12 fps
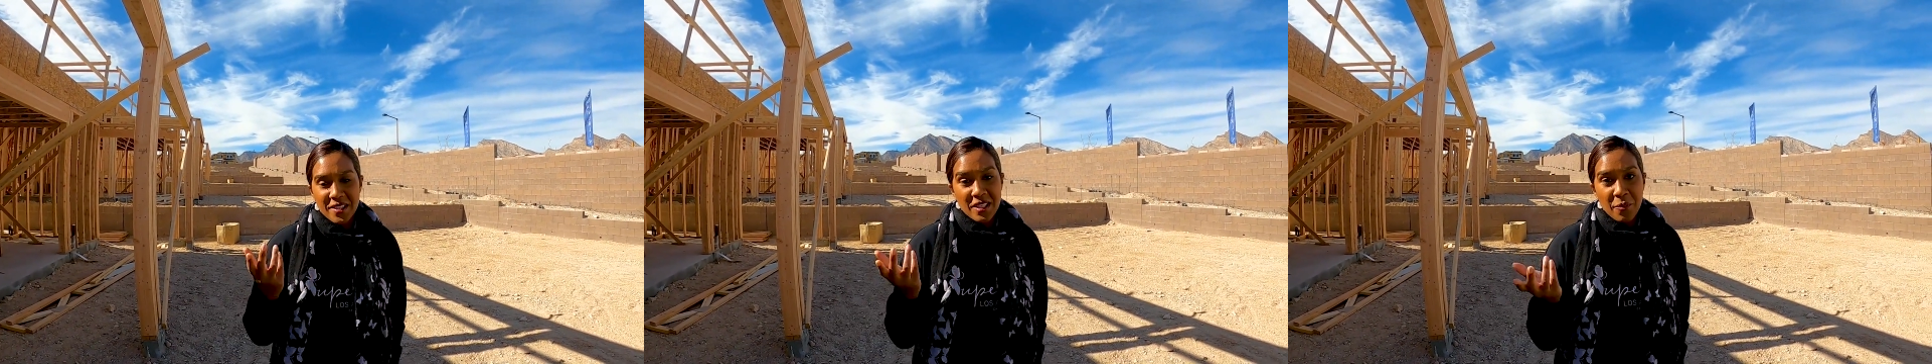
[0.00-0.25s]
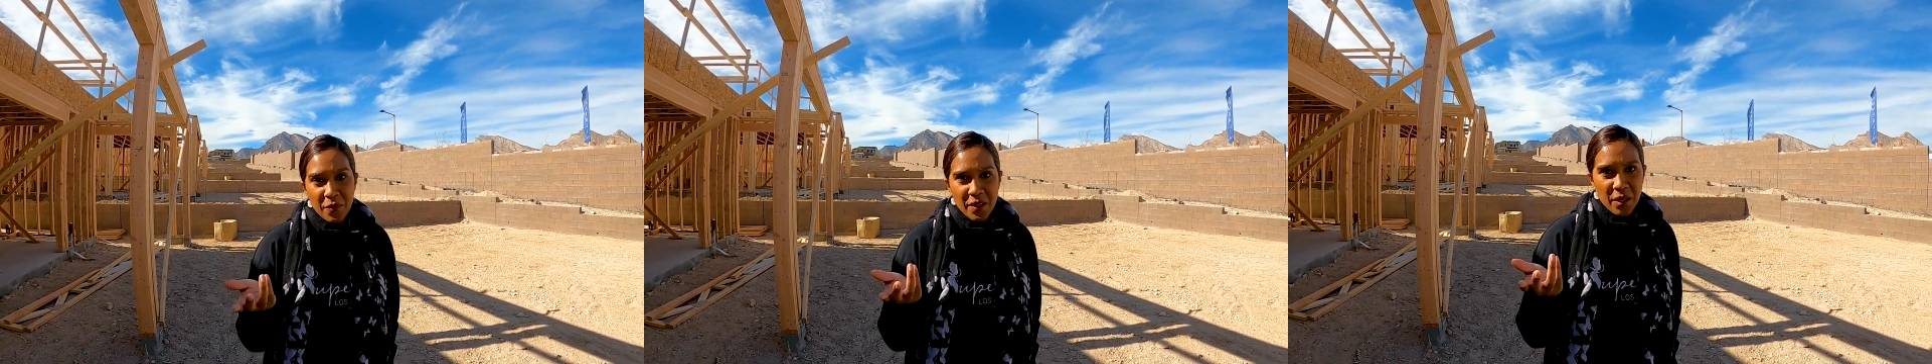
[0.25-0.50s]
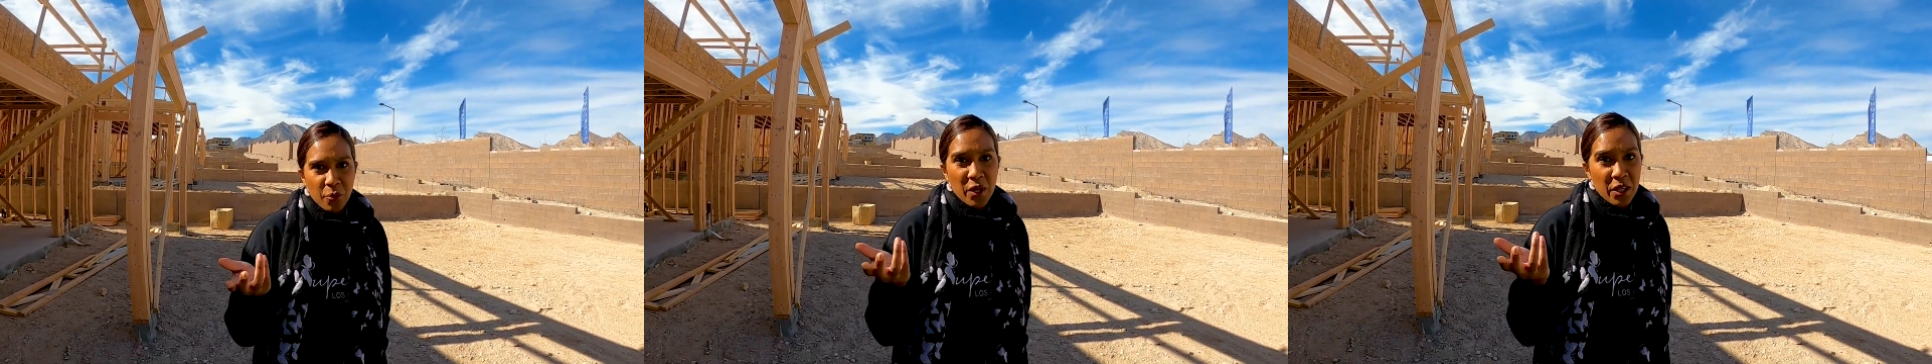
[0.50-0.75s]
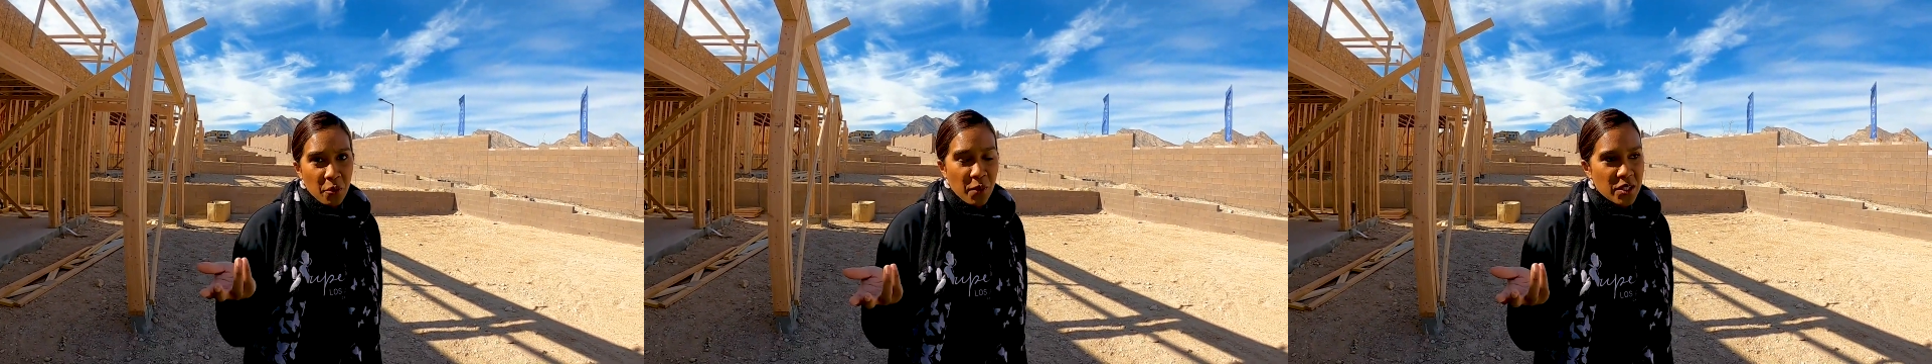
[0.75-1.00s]
it's something that
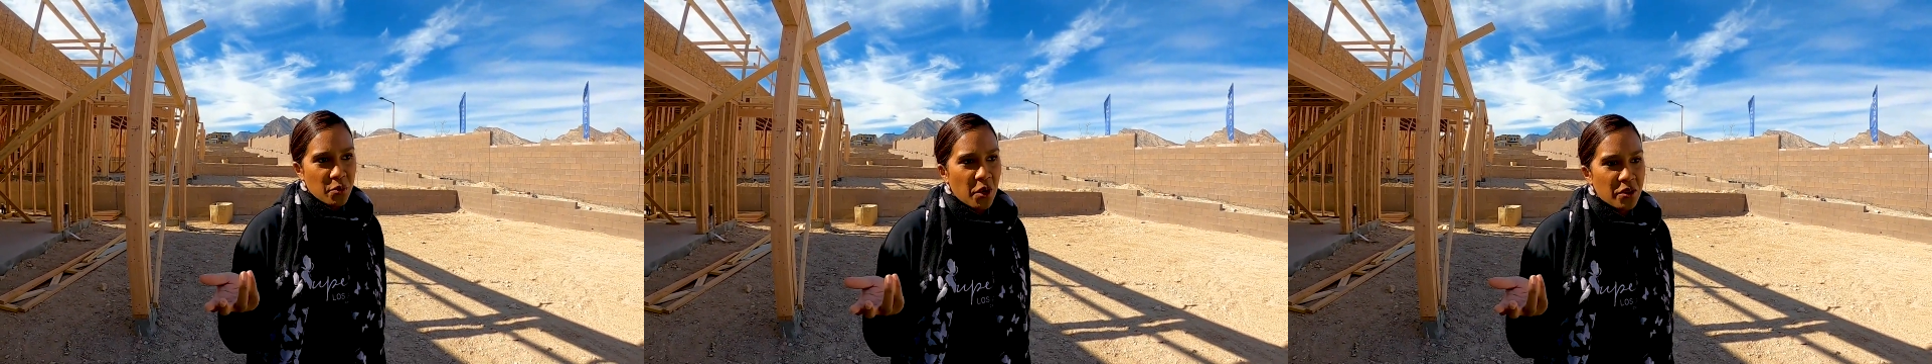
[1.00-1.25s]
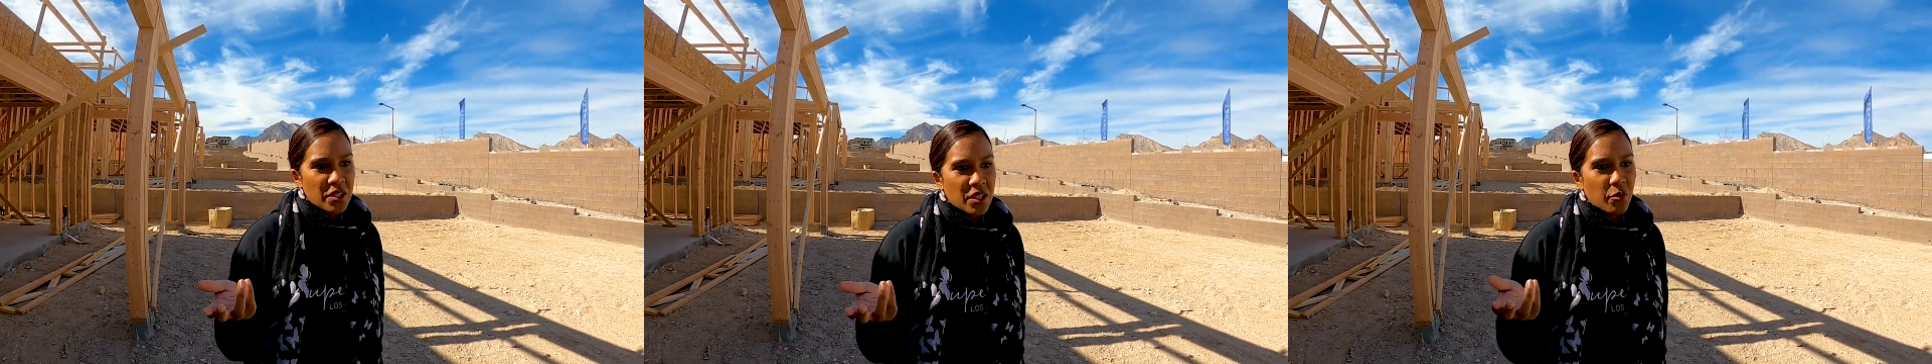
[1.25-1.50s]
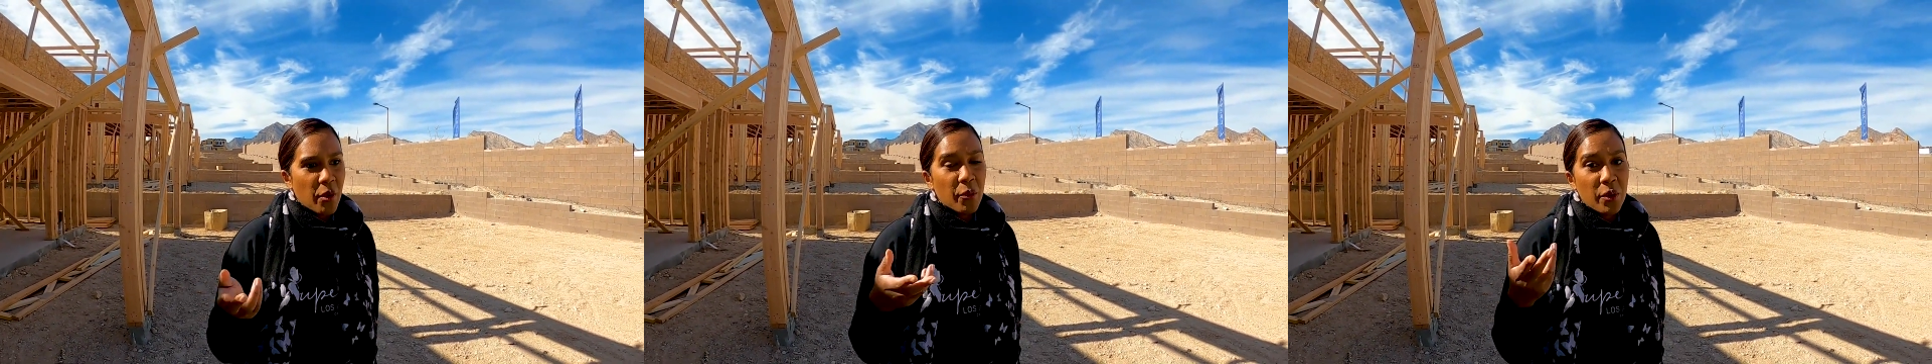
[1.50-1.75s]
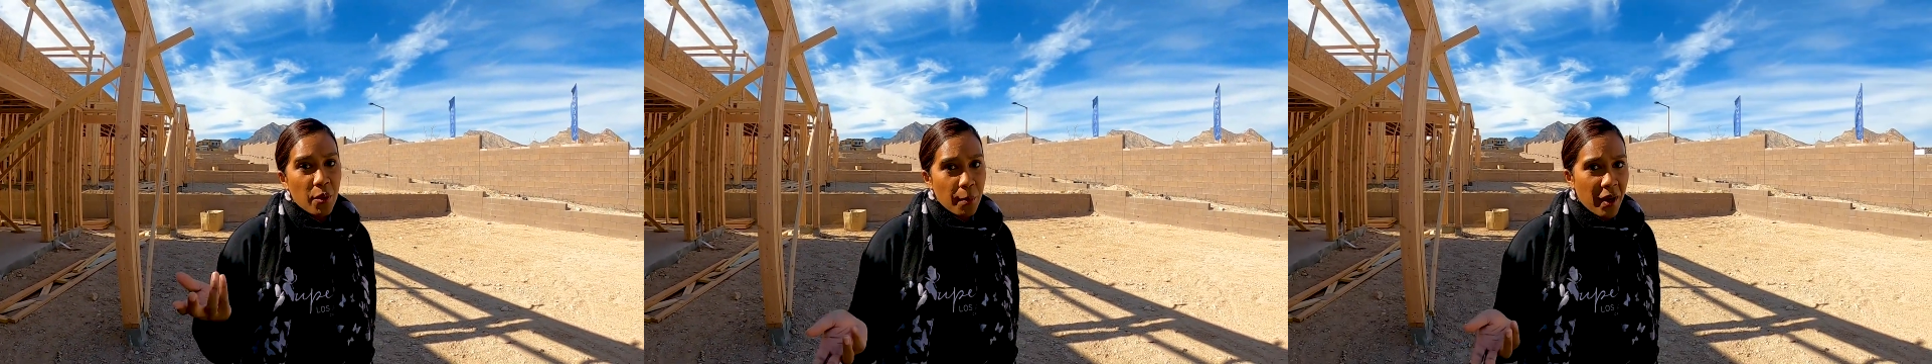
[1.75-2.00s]
we always wanted
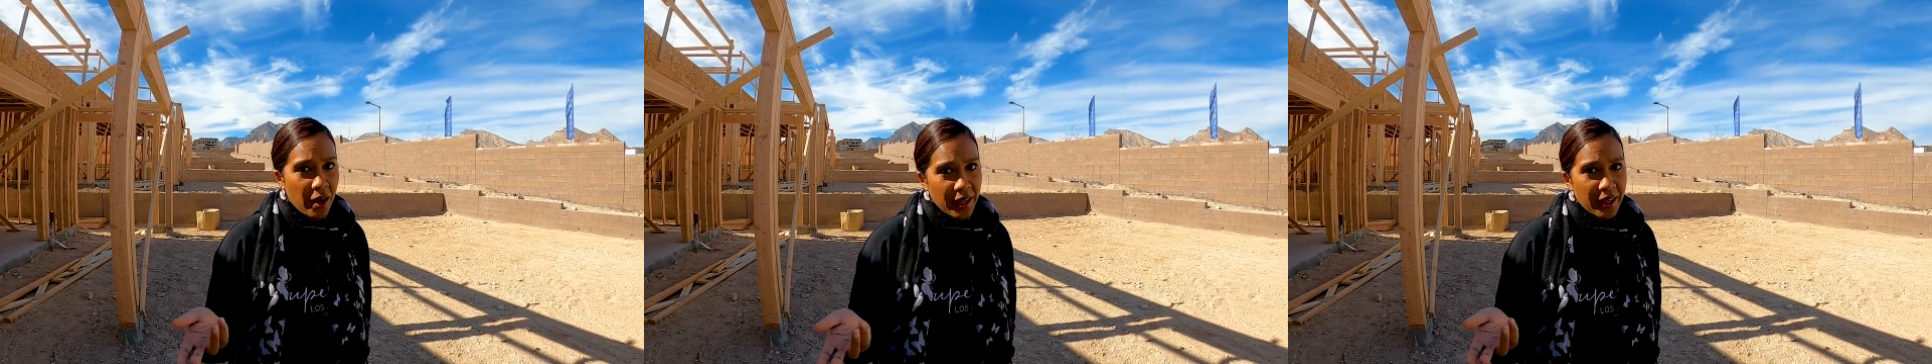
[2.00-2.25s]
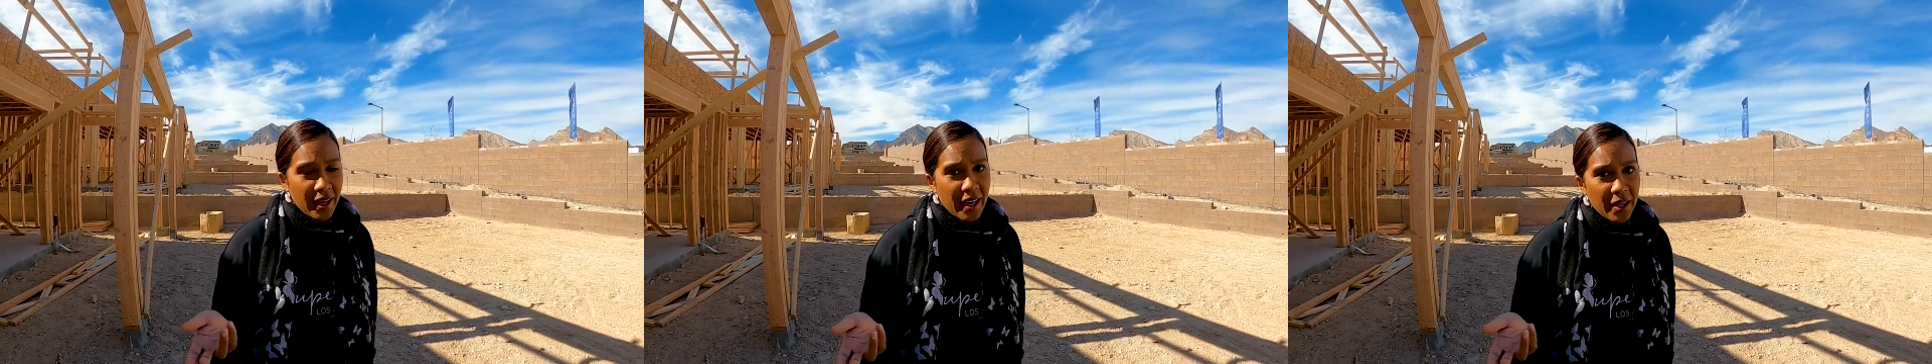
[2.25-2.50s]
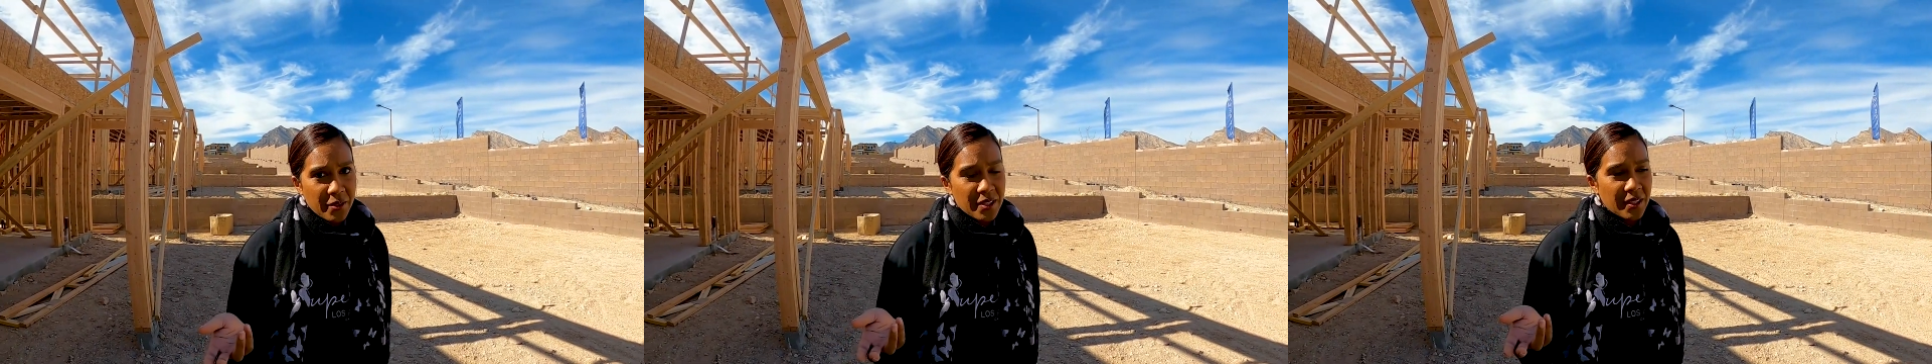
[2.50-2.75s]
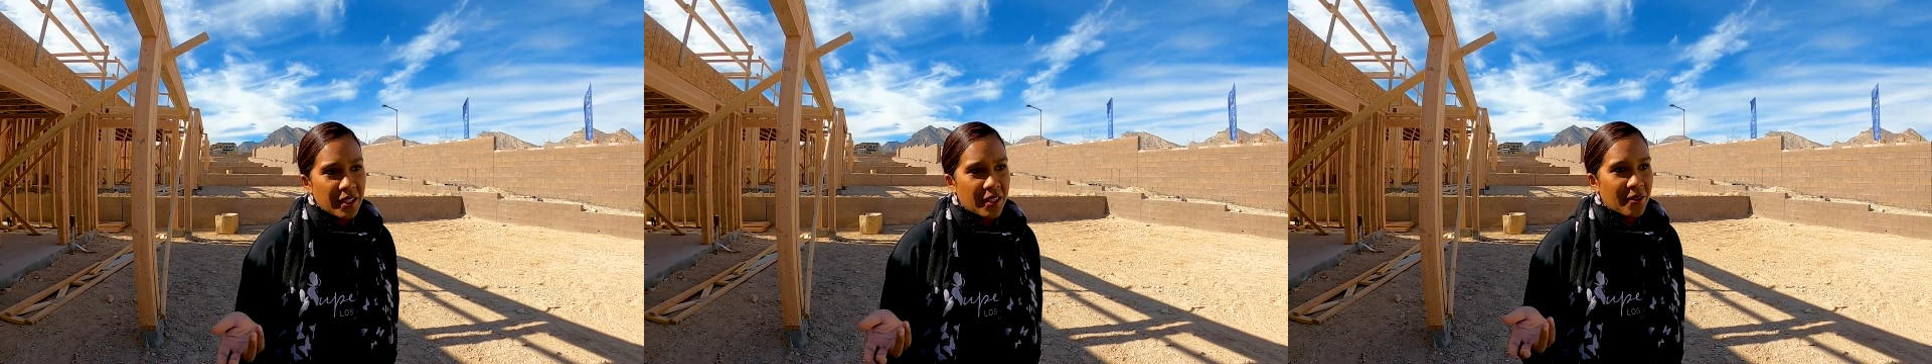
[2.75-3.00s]
when we were buying a
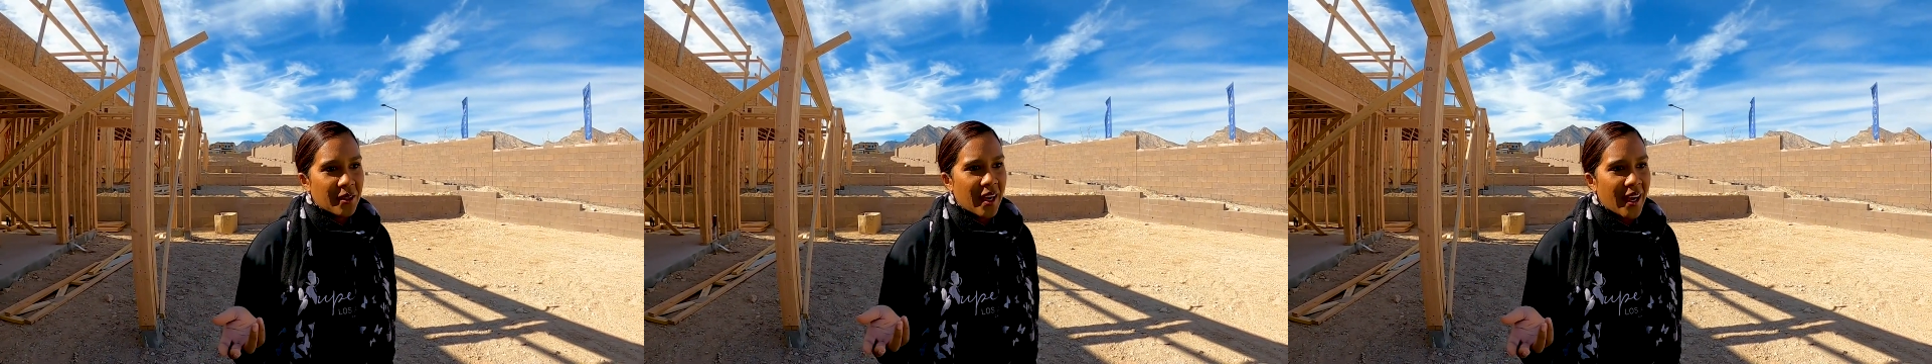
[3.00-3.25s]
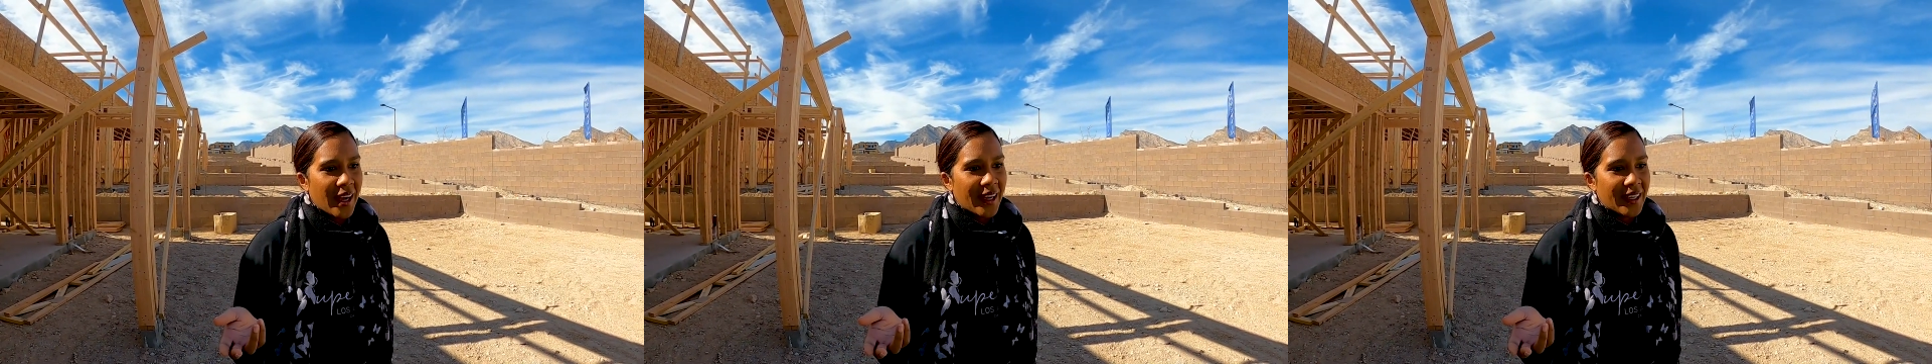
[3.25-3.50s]
house in the UK